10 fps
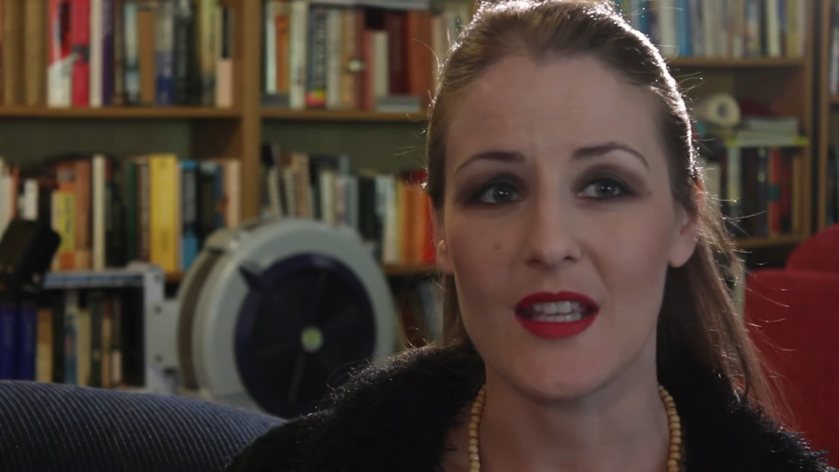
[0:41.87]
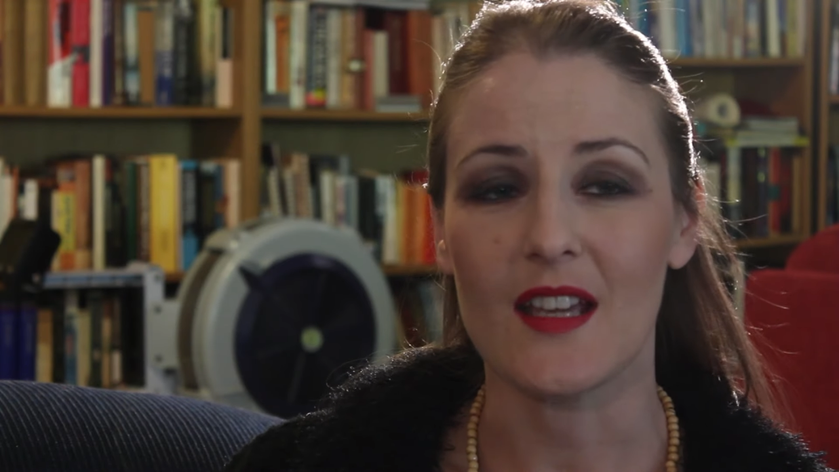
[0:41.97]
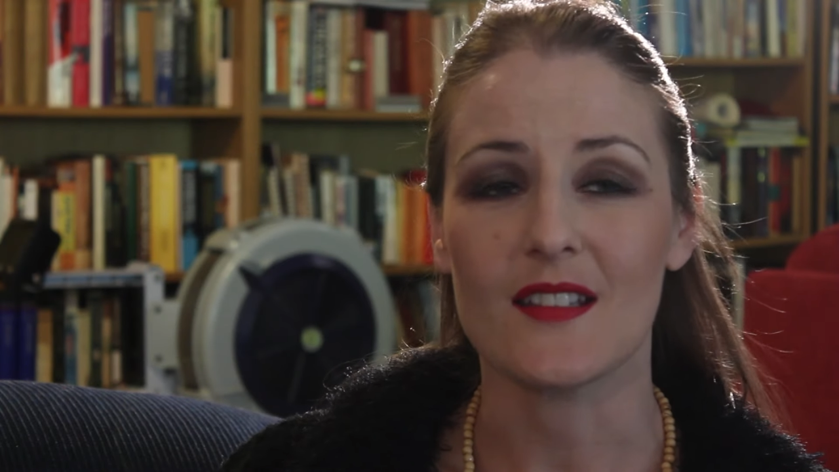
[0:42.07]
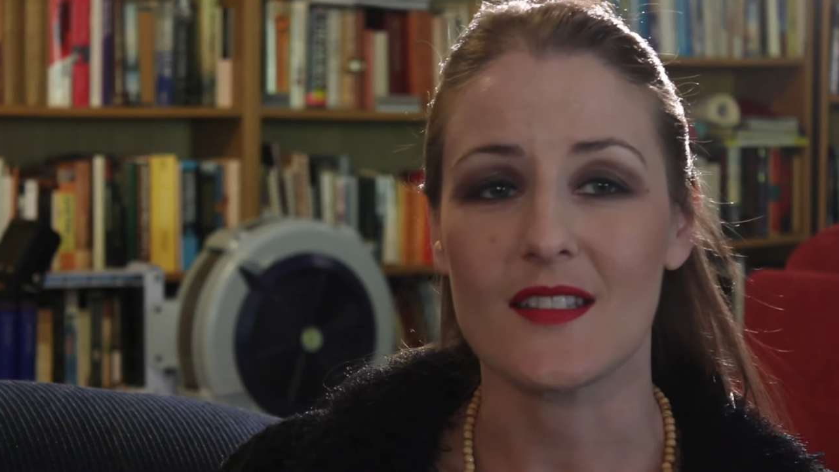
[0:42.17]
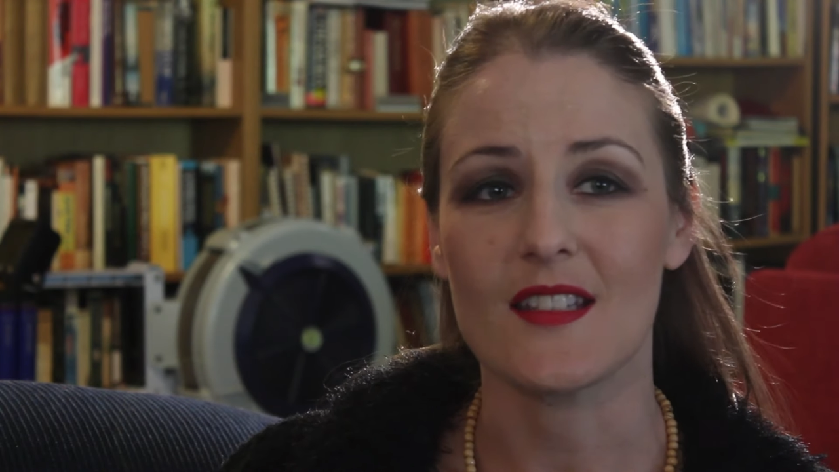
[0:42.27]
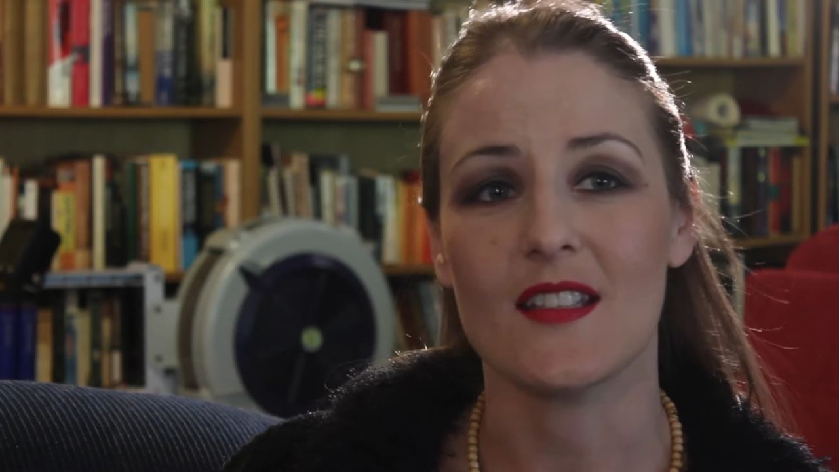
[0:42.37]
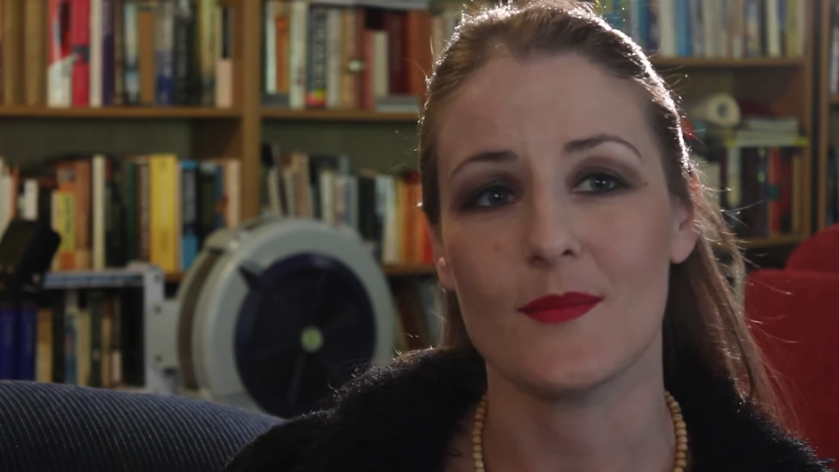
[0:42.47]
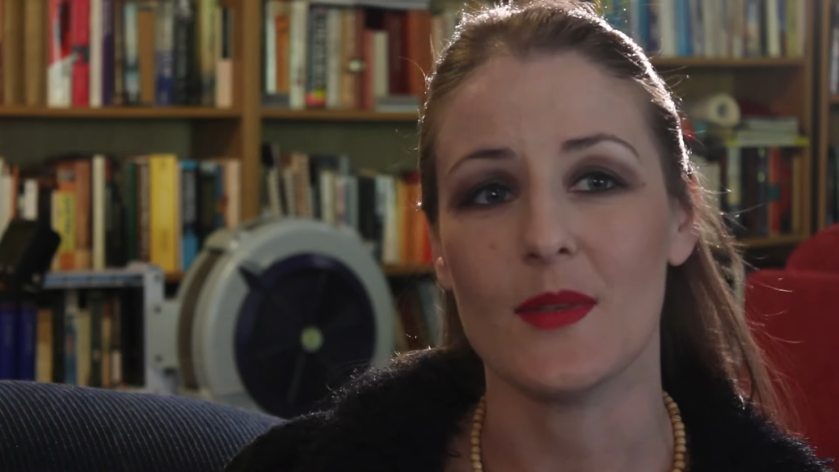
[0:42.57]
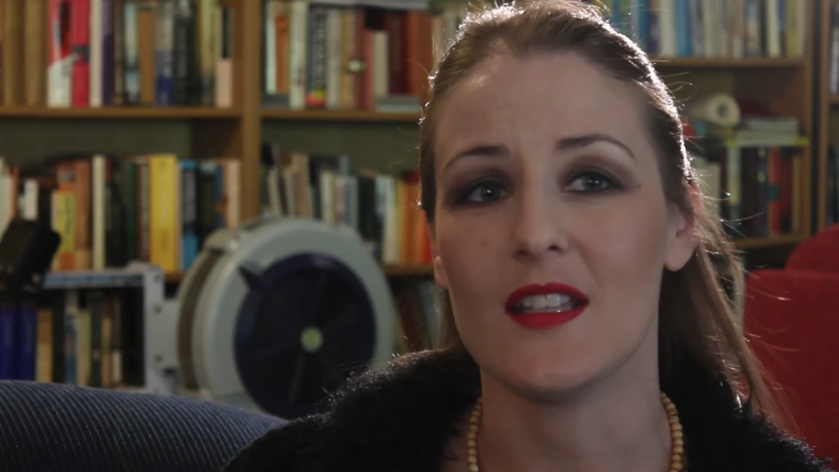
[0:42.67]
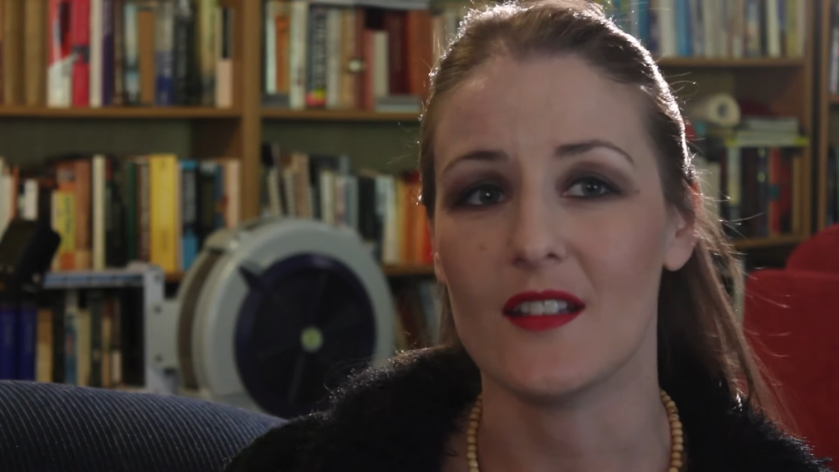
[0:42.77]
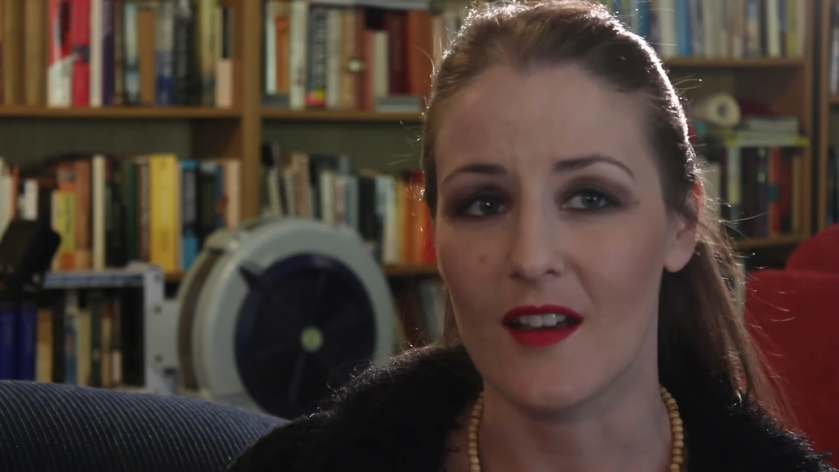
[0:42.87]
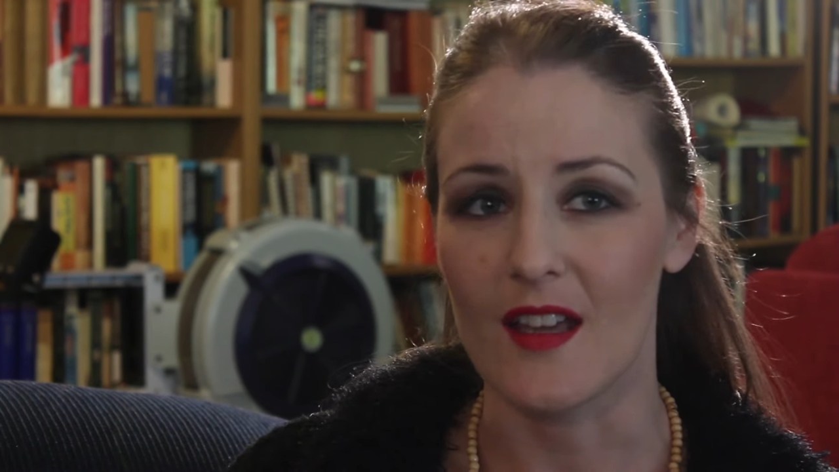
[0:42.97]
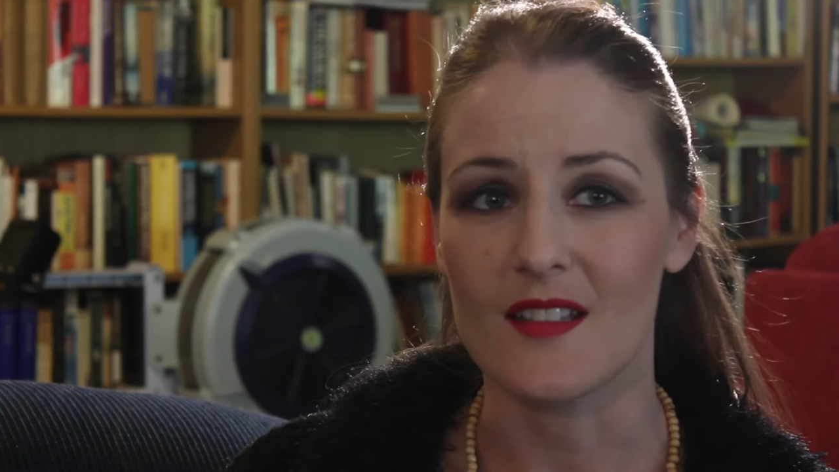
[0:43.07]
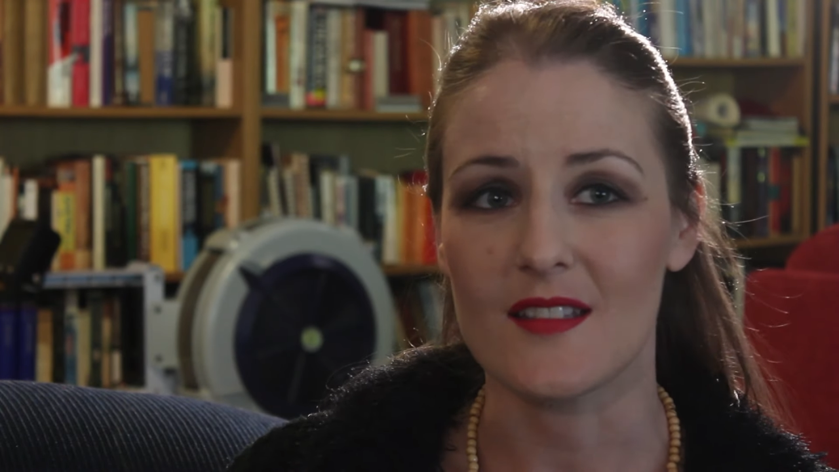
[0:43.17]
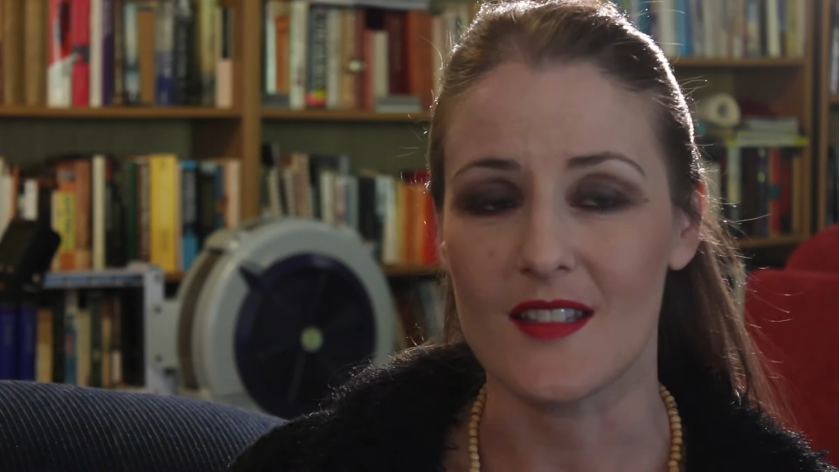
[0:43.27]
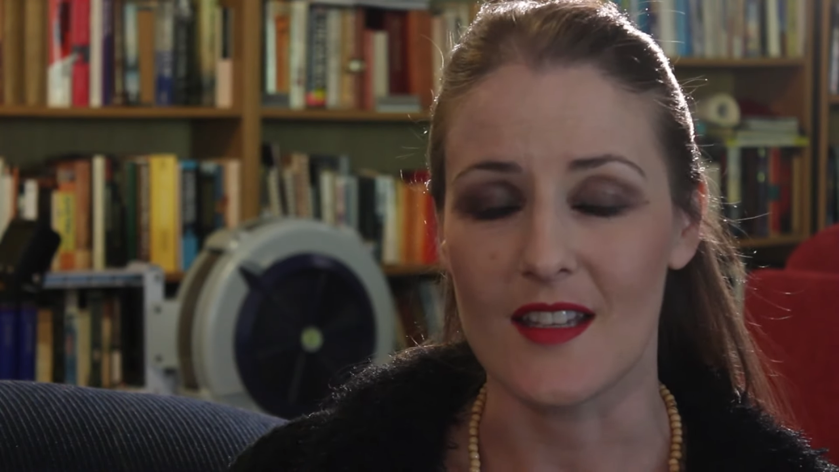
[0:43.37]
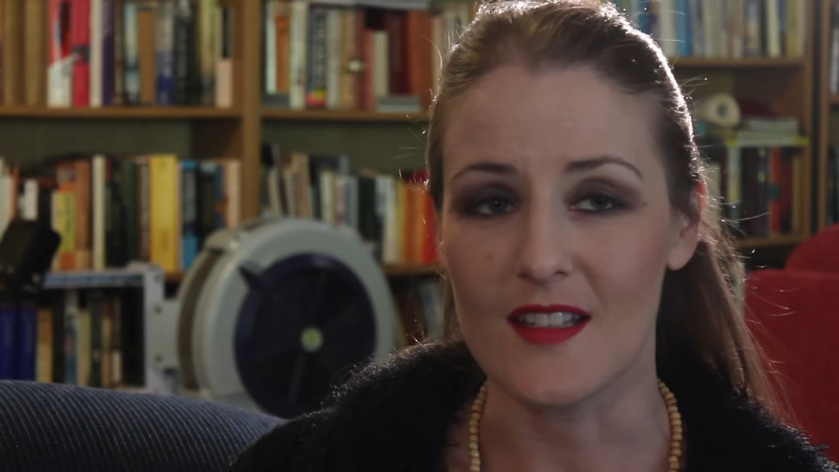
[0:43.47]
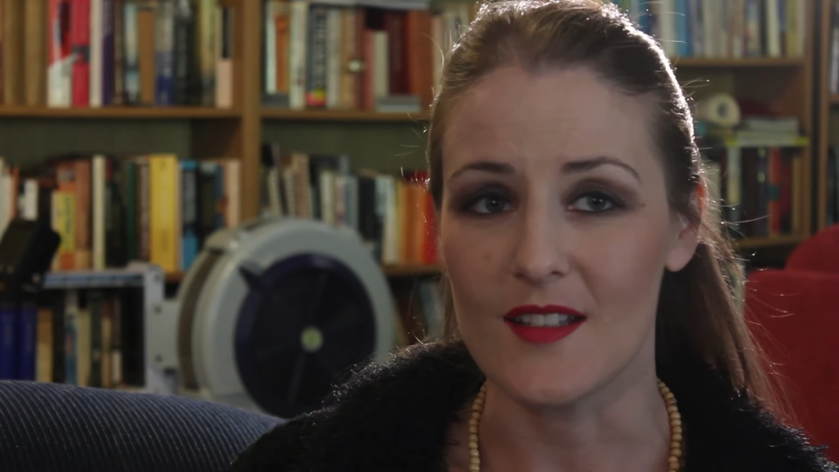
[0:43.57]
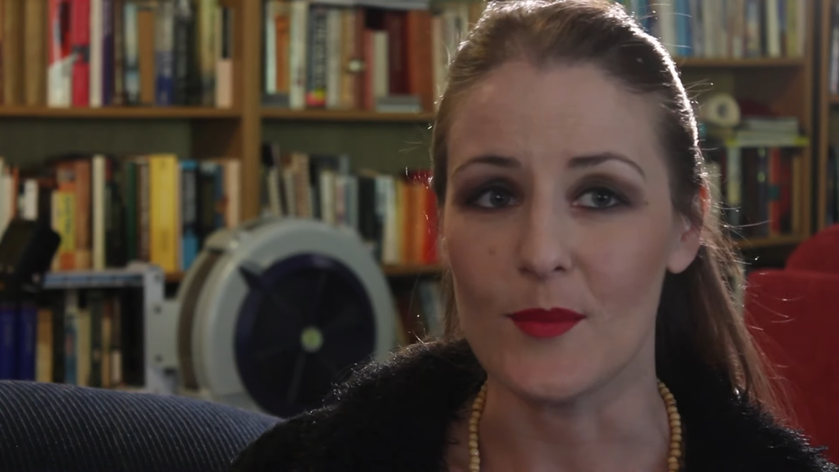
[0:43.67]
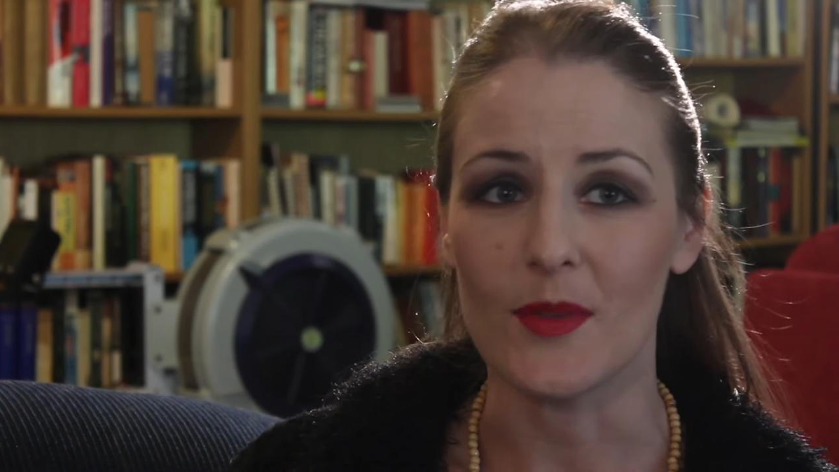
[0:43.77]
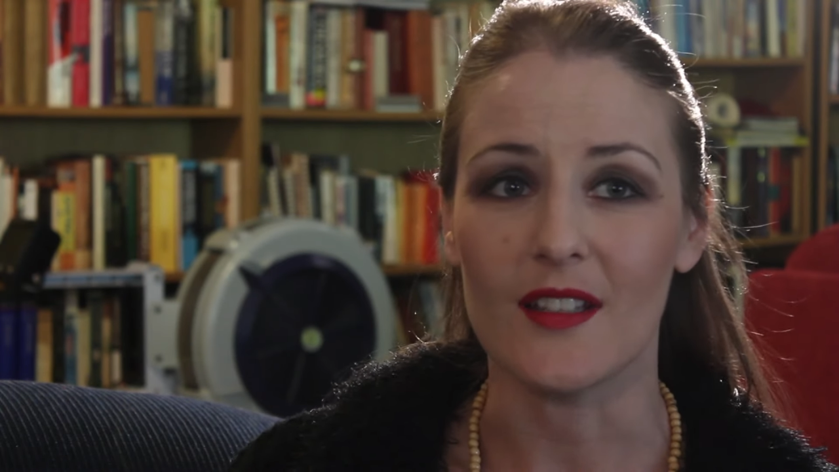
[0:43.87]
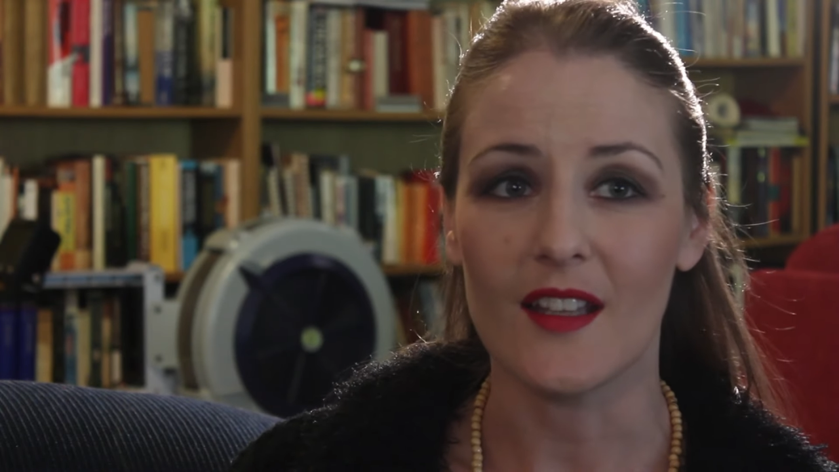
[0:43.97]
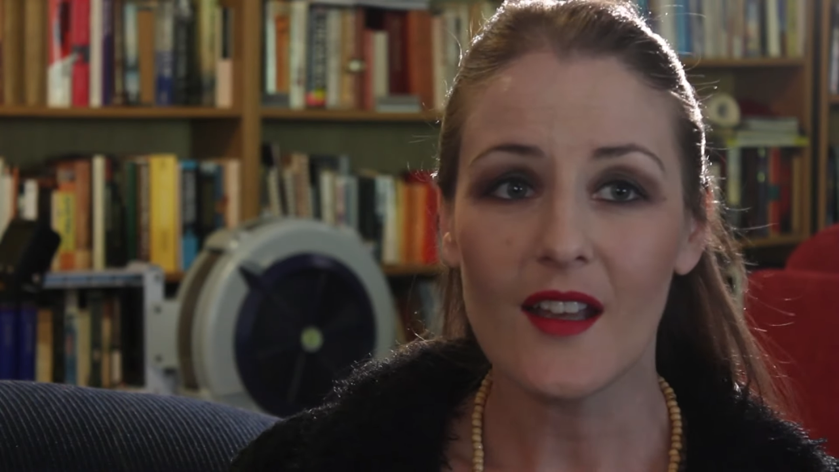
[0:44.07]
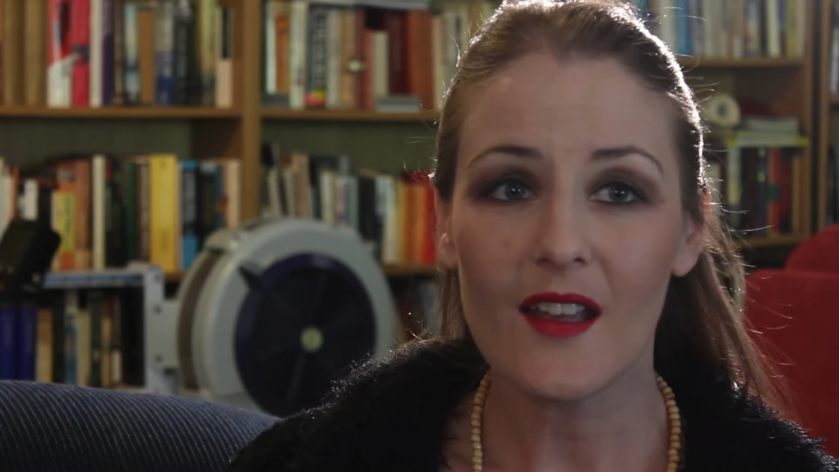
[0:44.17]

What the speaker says: He understands me and I understand him, and